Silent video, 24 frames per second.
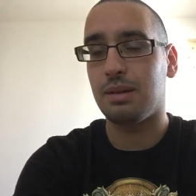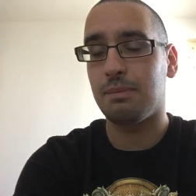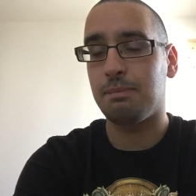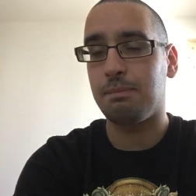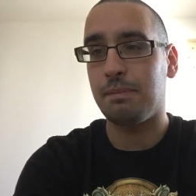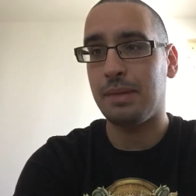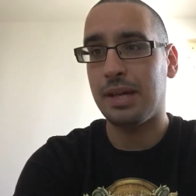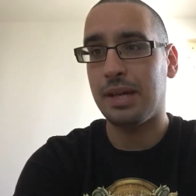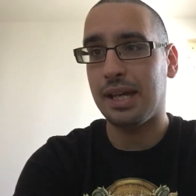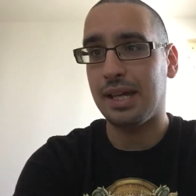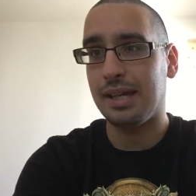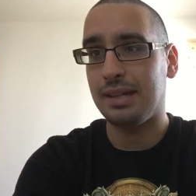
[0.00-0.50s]

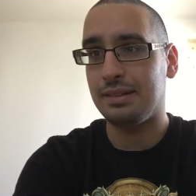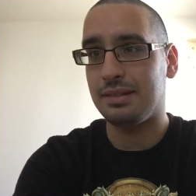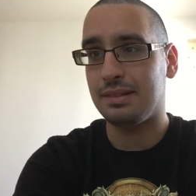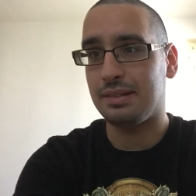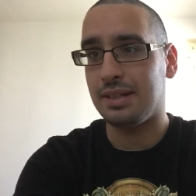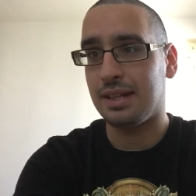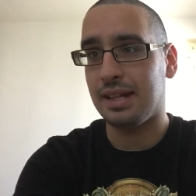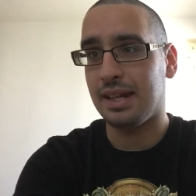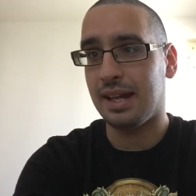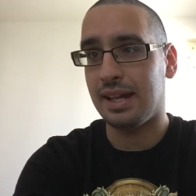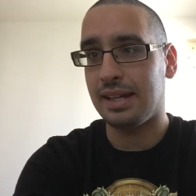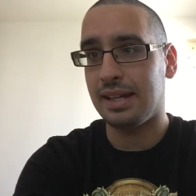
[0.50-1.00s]
made
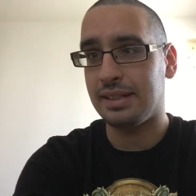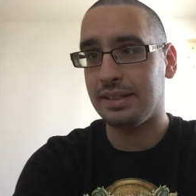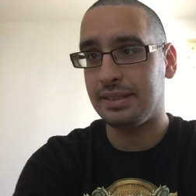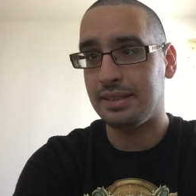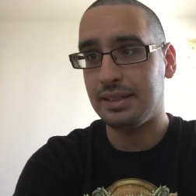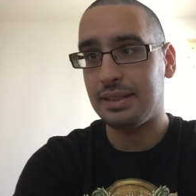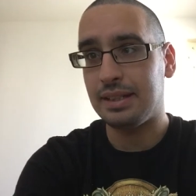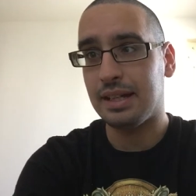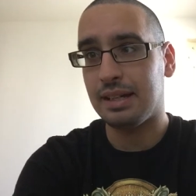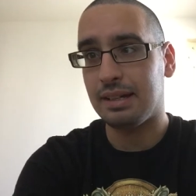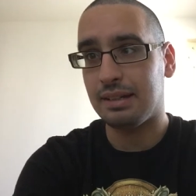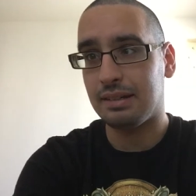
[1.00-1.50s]
the
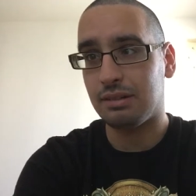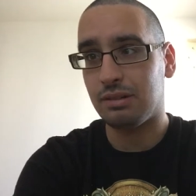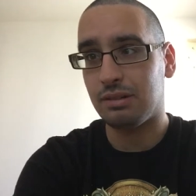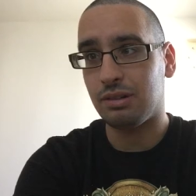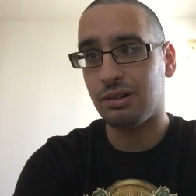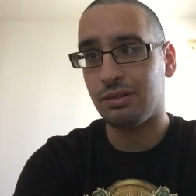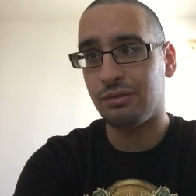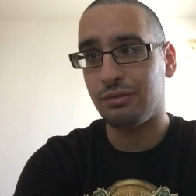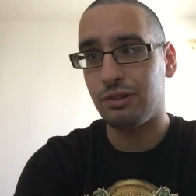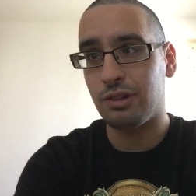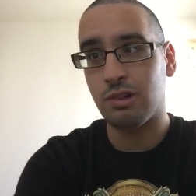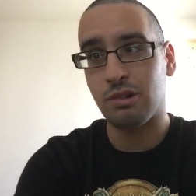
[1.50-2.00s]
idea
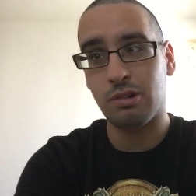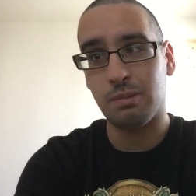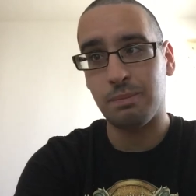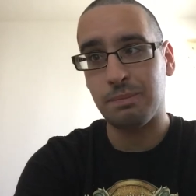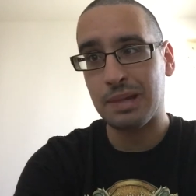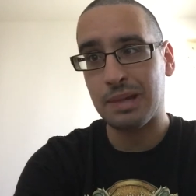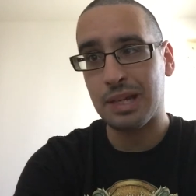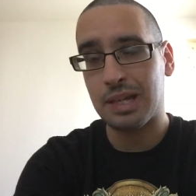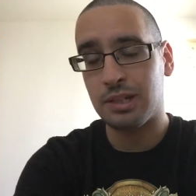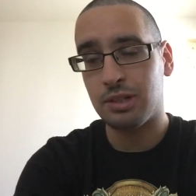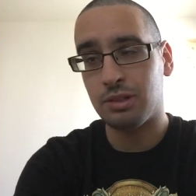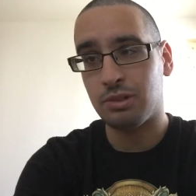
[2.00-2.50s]
of
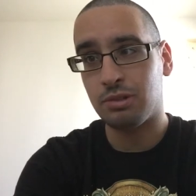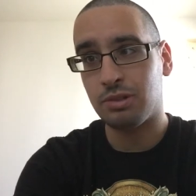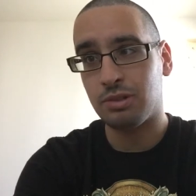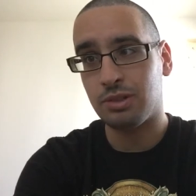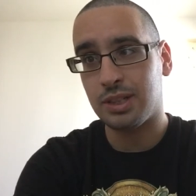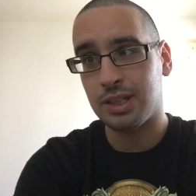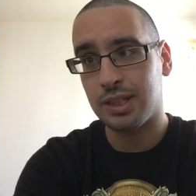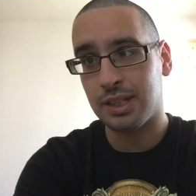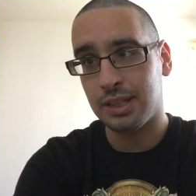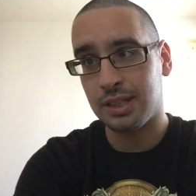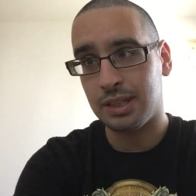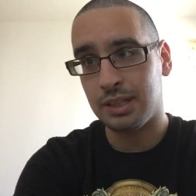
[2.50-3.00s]
European
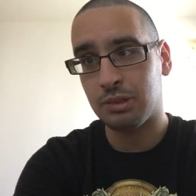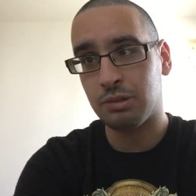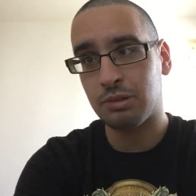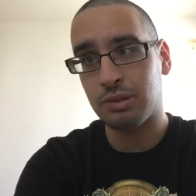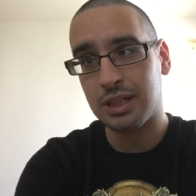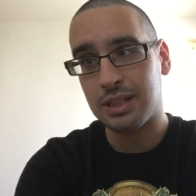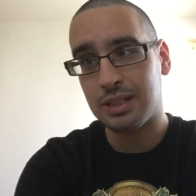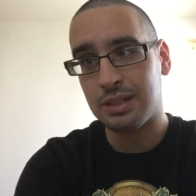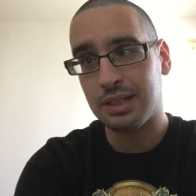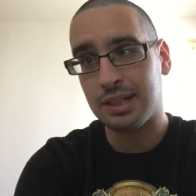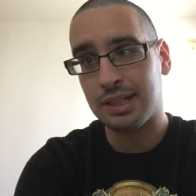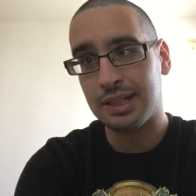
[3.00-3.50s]
unity,
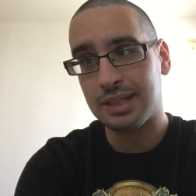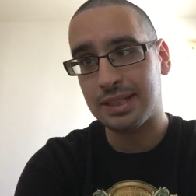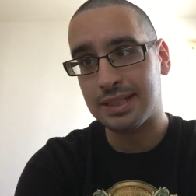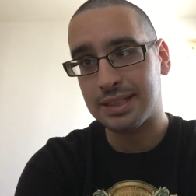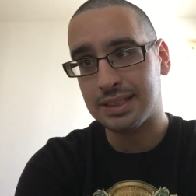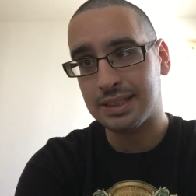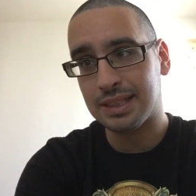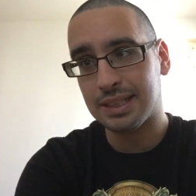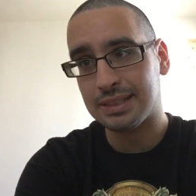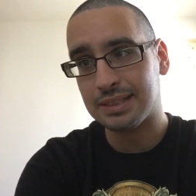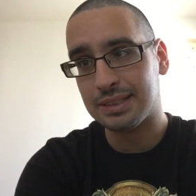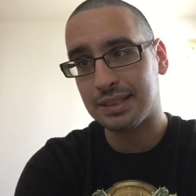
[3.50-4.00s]
unity
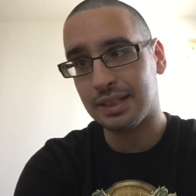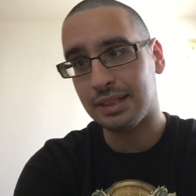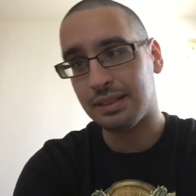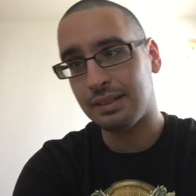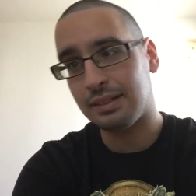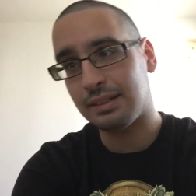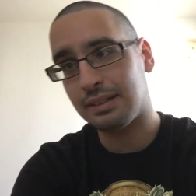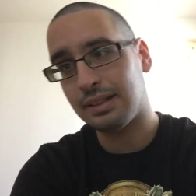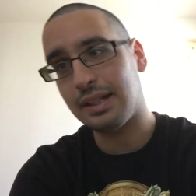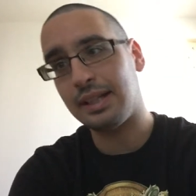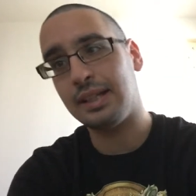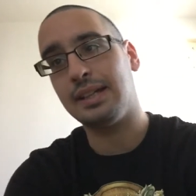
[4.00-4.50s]

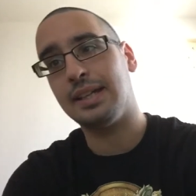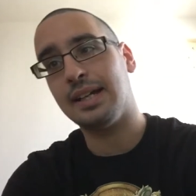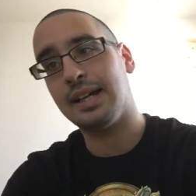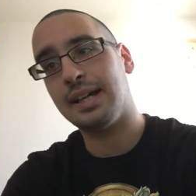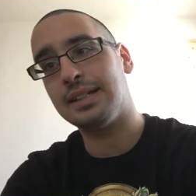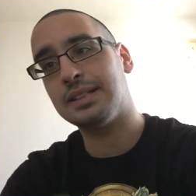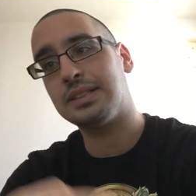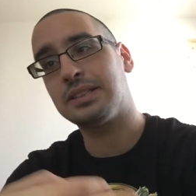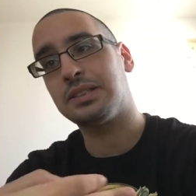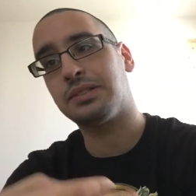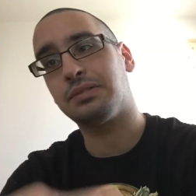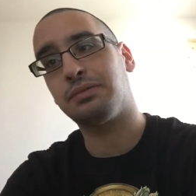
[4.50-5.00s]
disgusting in the
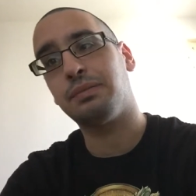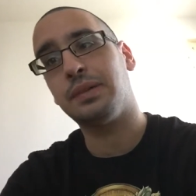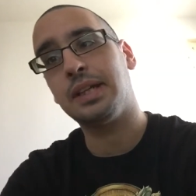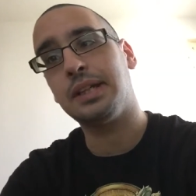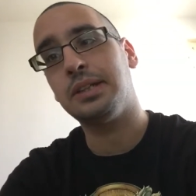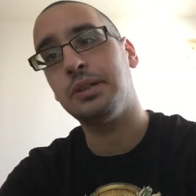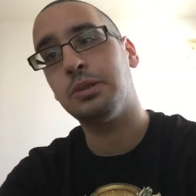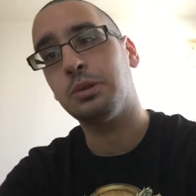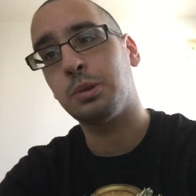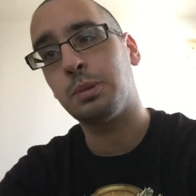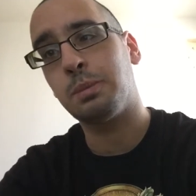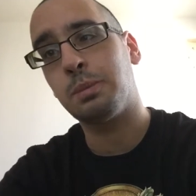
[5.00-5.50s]
eyes of
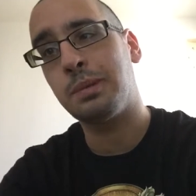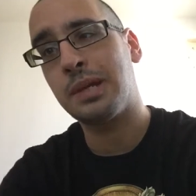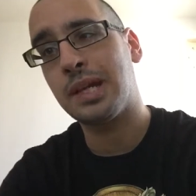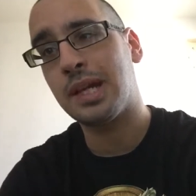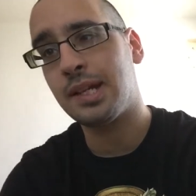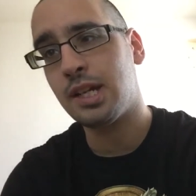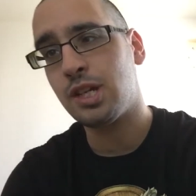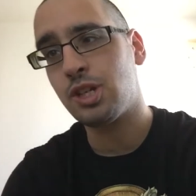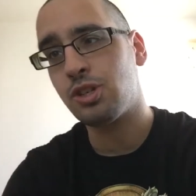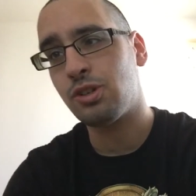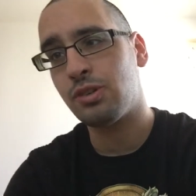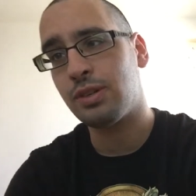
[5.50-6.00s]
many European
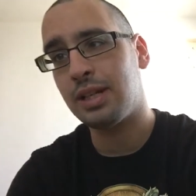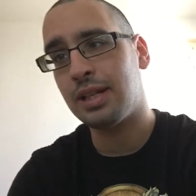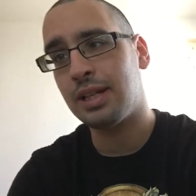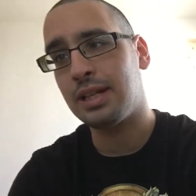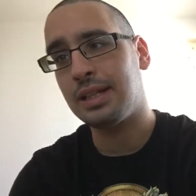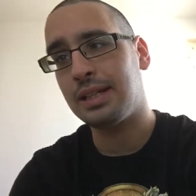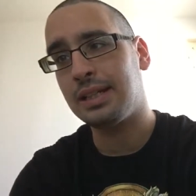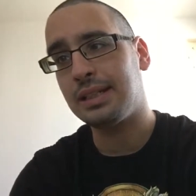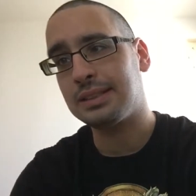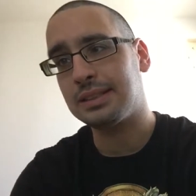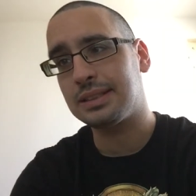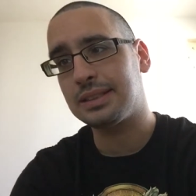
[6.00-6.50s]

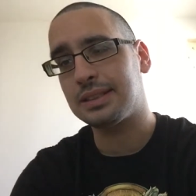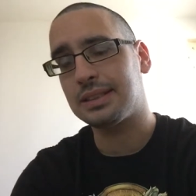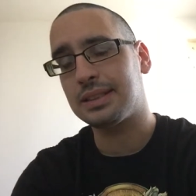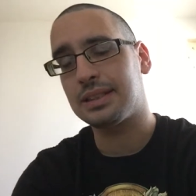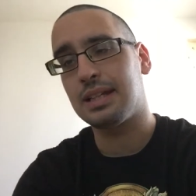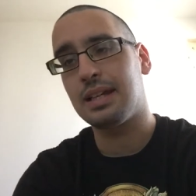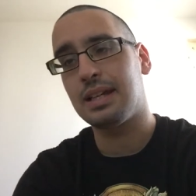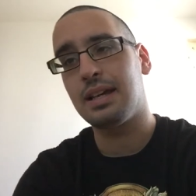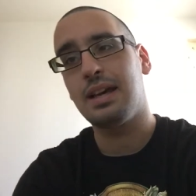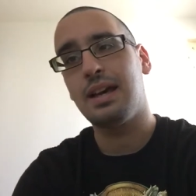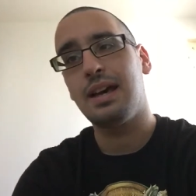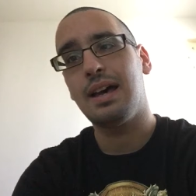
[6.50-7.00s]
nationalists.
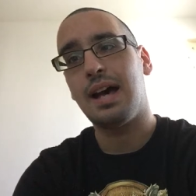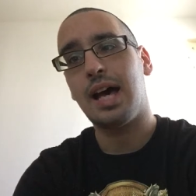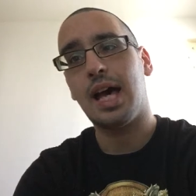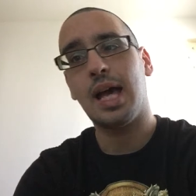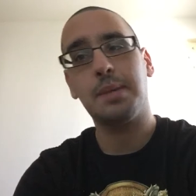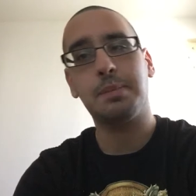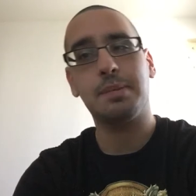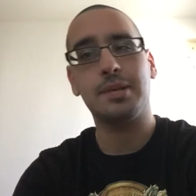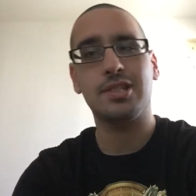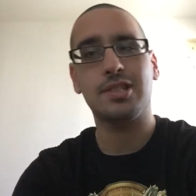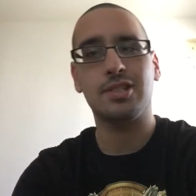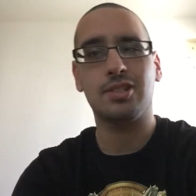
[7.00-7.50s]

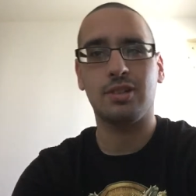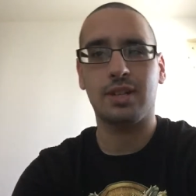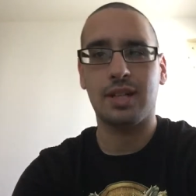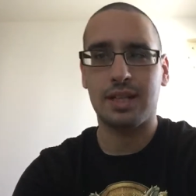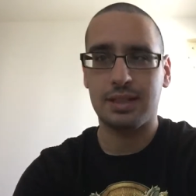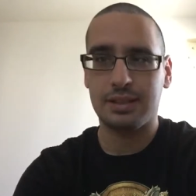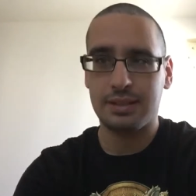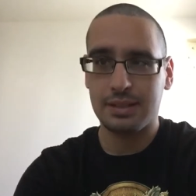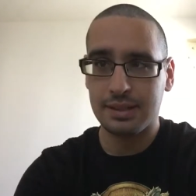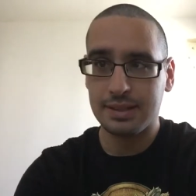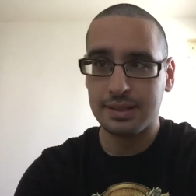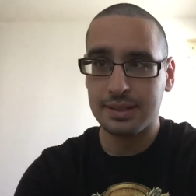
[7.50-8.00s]
I
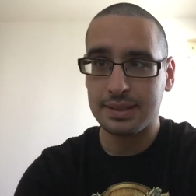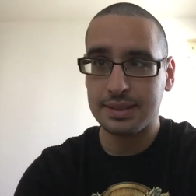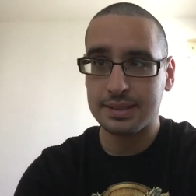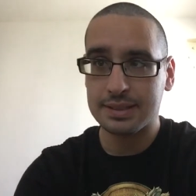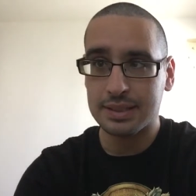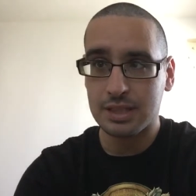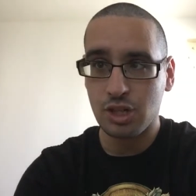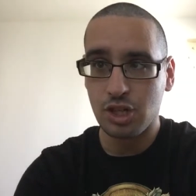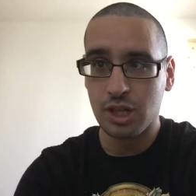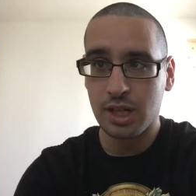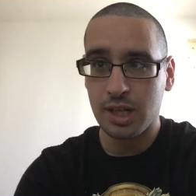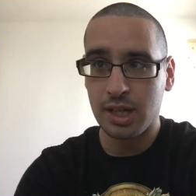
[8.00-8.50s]
personally think it's
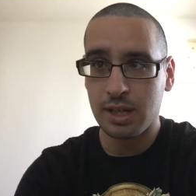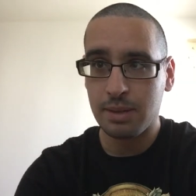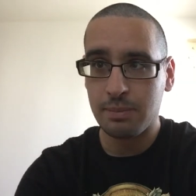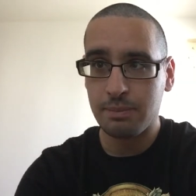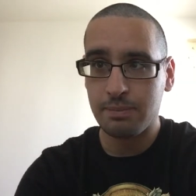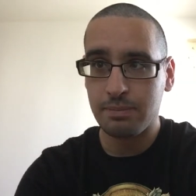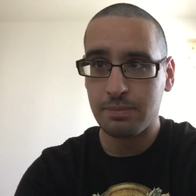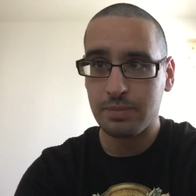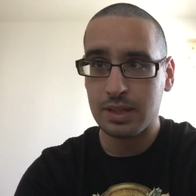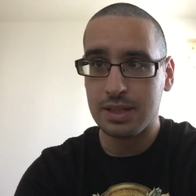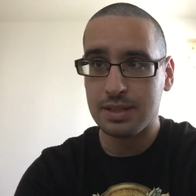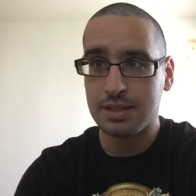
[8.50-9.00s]
a
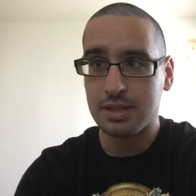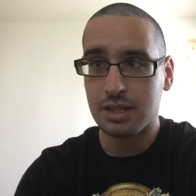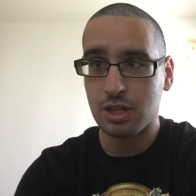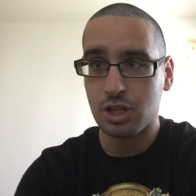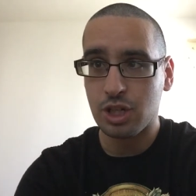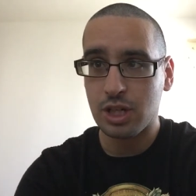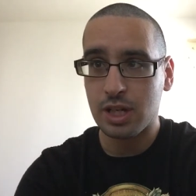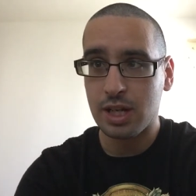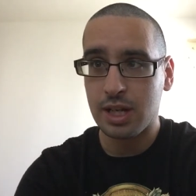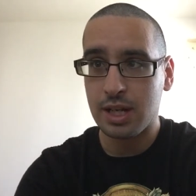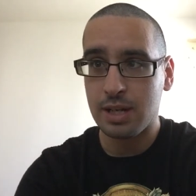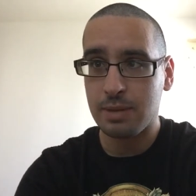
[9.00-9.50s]
shame, it's a
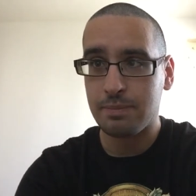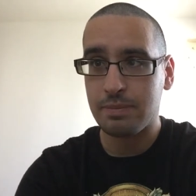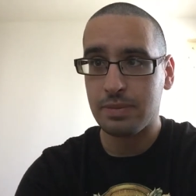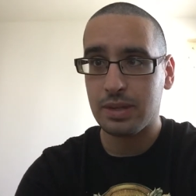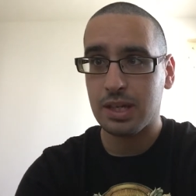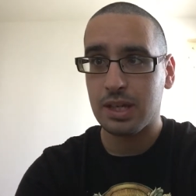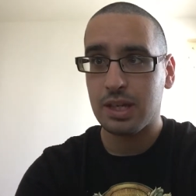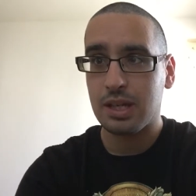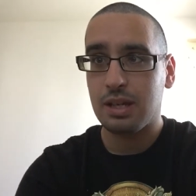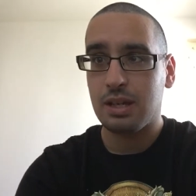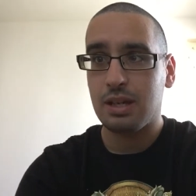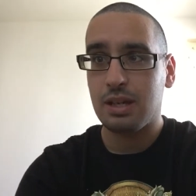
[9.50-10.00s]
shame,
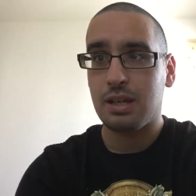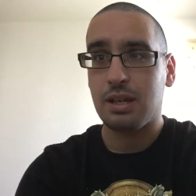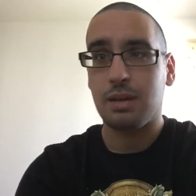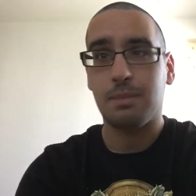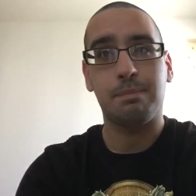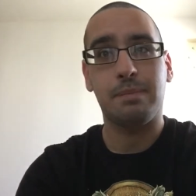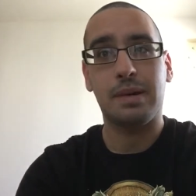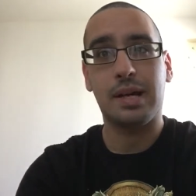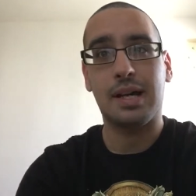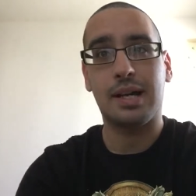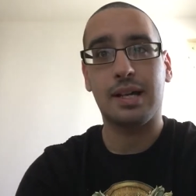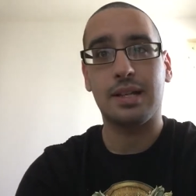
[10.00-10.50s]

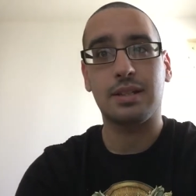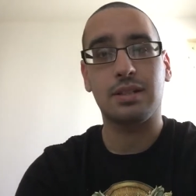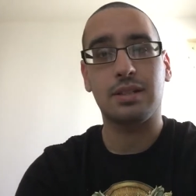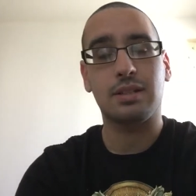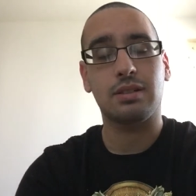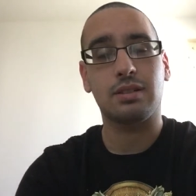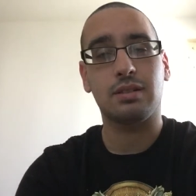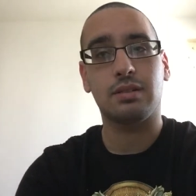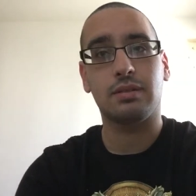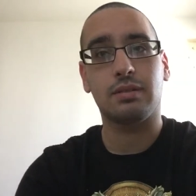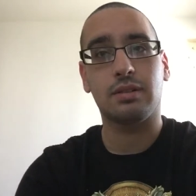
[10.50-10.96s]
but